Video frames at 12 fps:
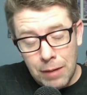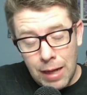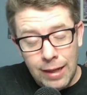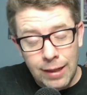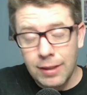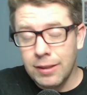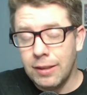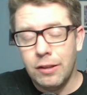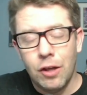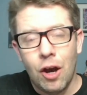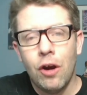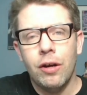I listed
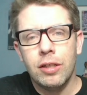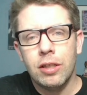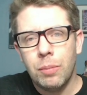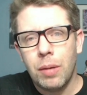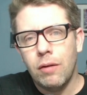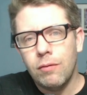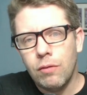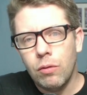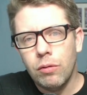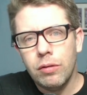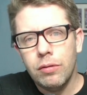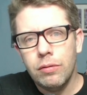Dar as the power forward.